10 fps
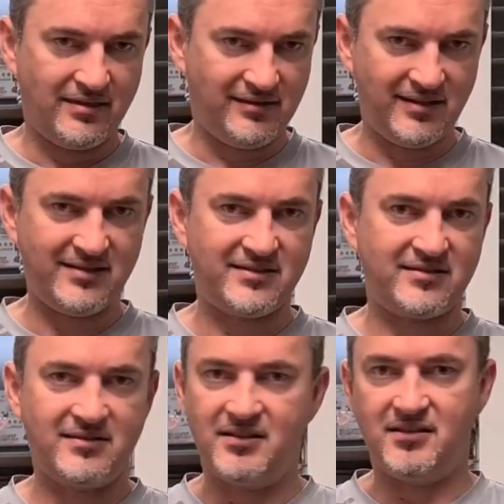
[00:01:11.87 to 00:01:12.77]
This
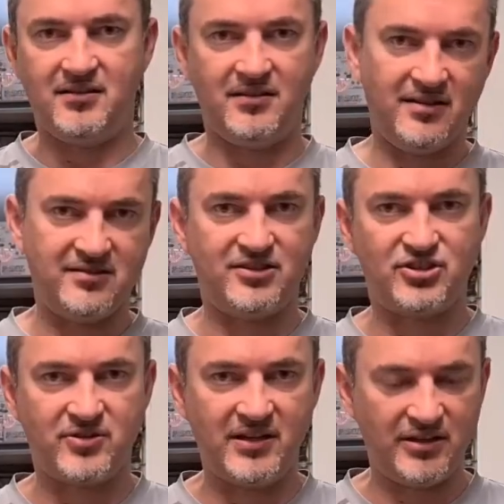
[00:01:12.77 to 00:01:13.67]
is
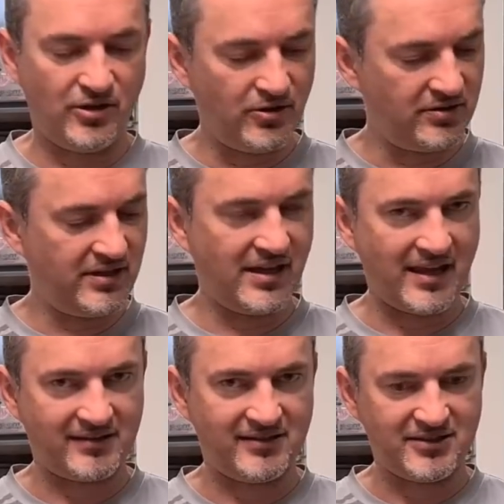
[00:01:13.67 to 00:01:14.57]
Australia only
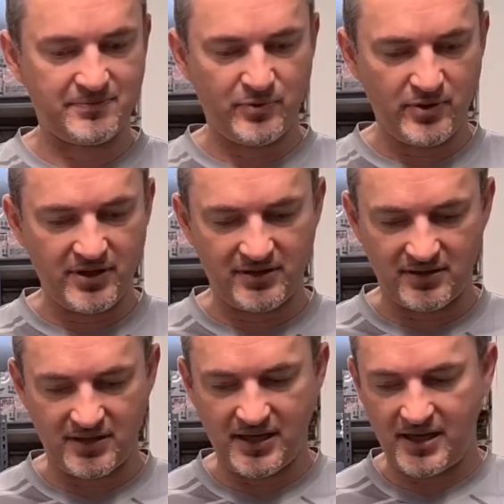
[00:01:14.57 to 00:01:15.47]
at this point,
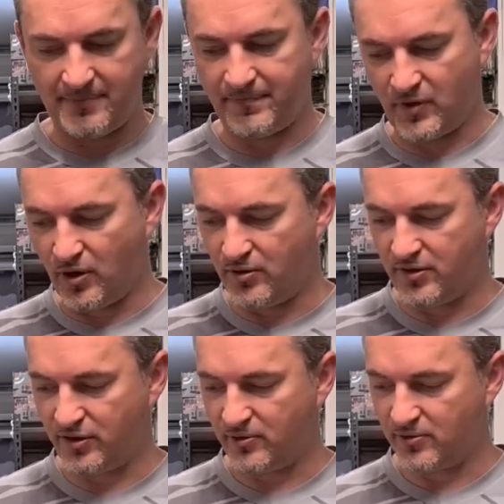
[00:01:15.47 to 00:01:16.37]
only
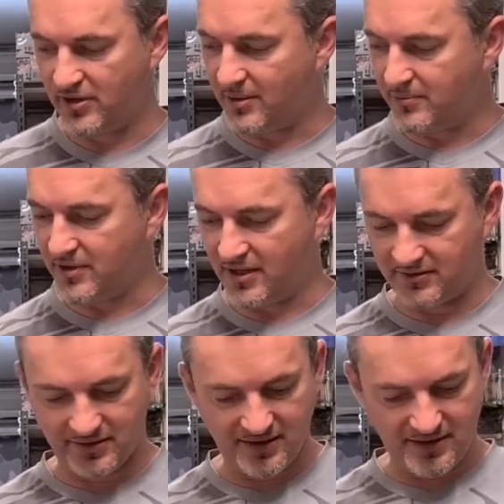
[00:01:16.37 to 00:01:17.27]
through
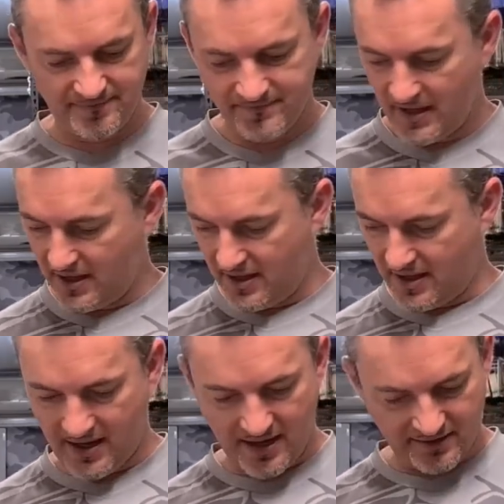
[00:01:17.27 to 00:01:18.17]
WAT,
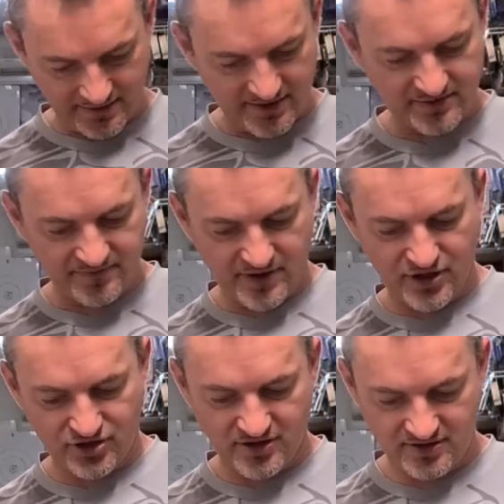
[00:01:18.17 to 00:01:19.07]
and this
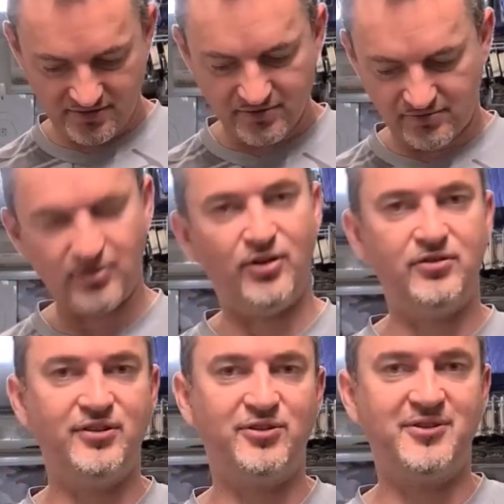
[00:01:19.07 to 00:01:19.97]
version
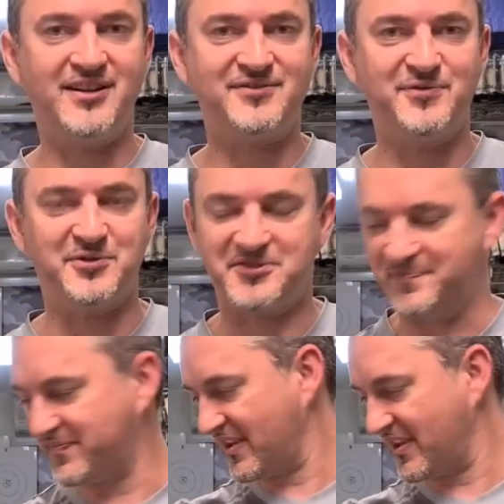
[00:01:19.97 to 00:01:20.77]
only through X-Force.